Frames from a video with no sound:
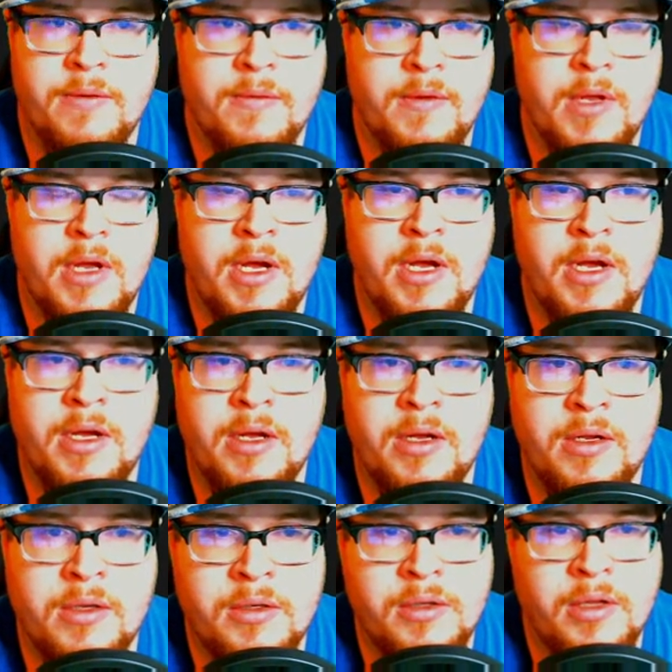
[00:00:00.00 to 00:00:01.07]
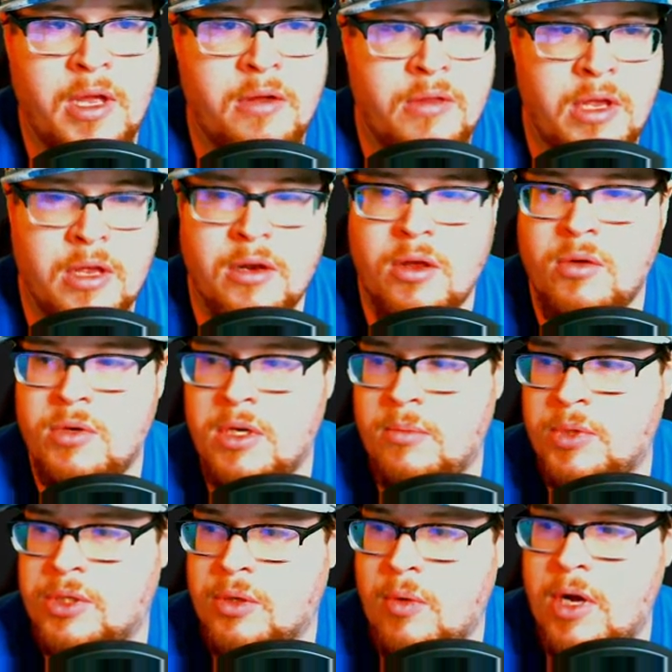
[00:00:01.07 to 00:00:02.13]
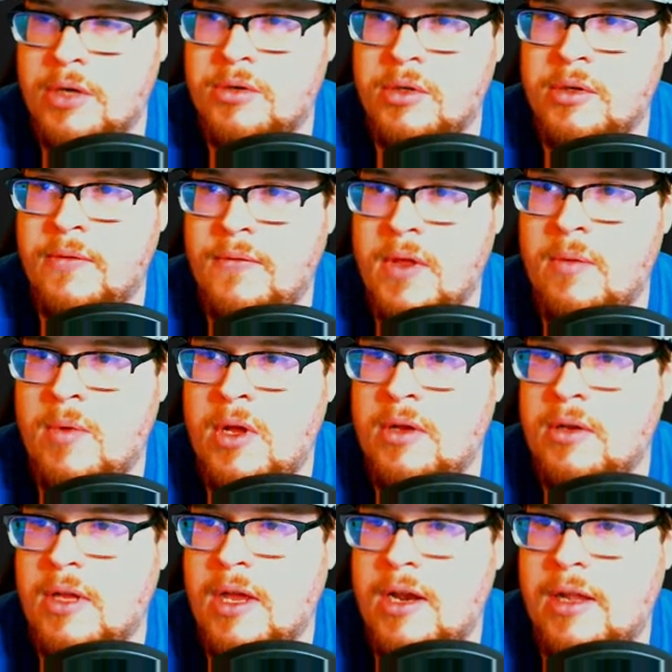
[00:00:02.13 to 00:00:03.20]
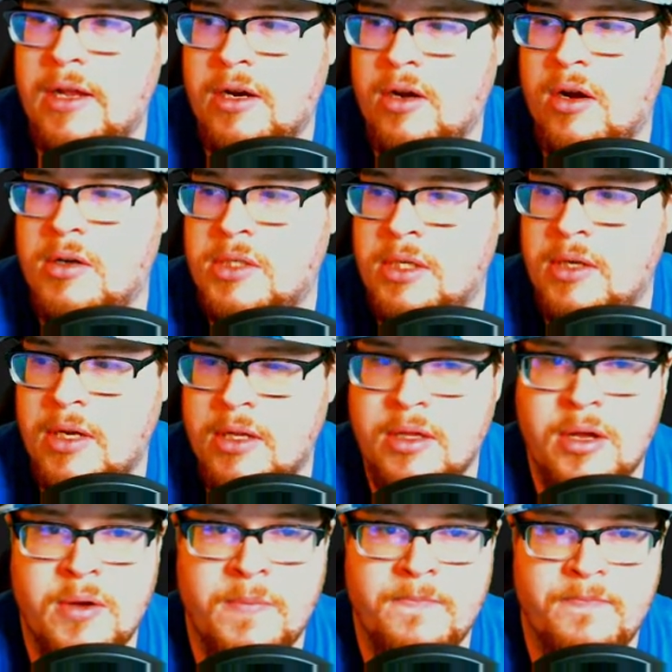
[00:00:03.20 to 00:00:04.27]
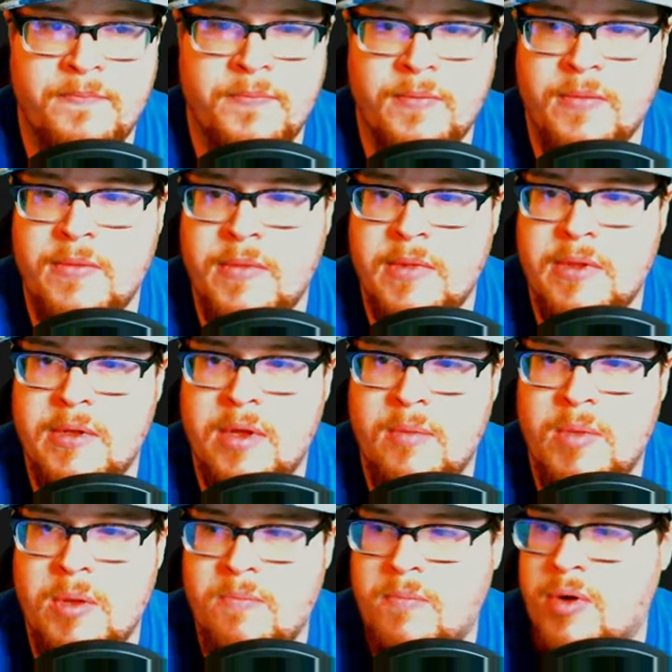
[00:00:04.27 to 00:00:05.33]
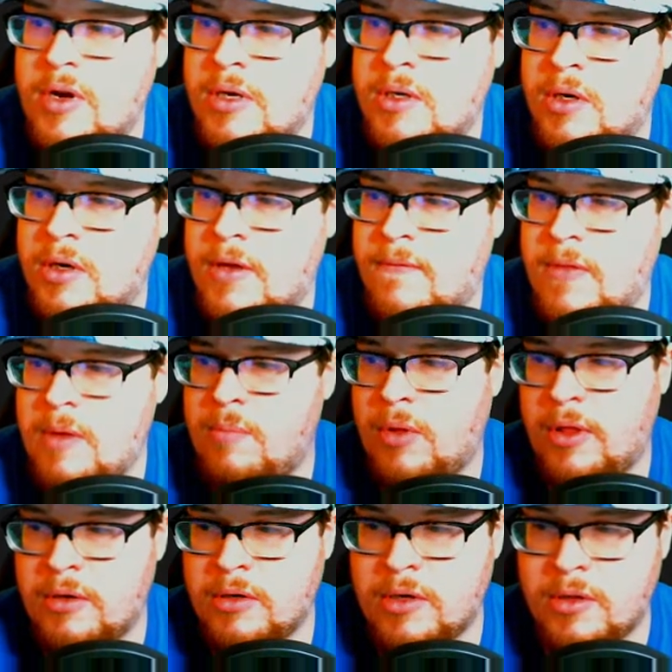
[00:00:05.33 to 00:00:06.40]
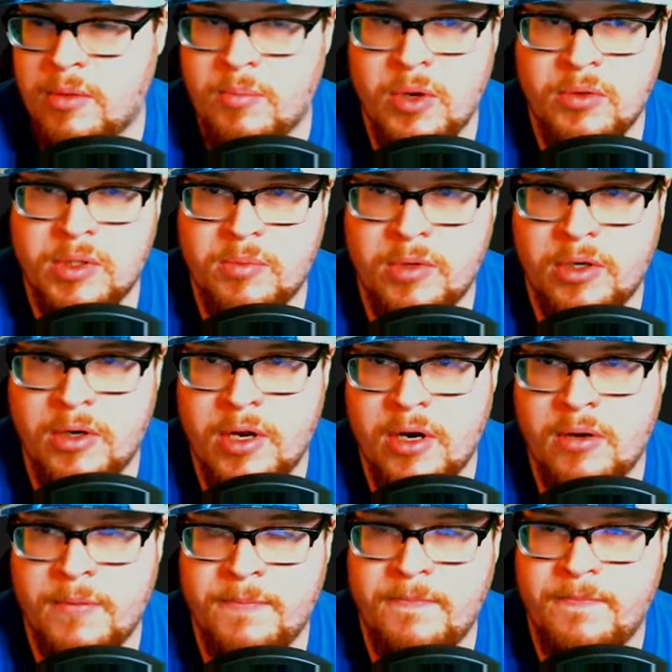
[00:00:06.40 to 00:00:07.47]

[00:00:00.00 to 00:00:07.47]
Uh, well, they can go double Squadron if they want. They got a lot of cards in hand, though. It'd be pretty dirty if they pull out another Bone Splitter here.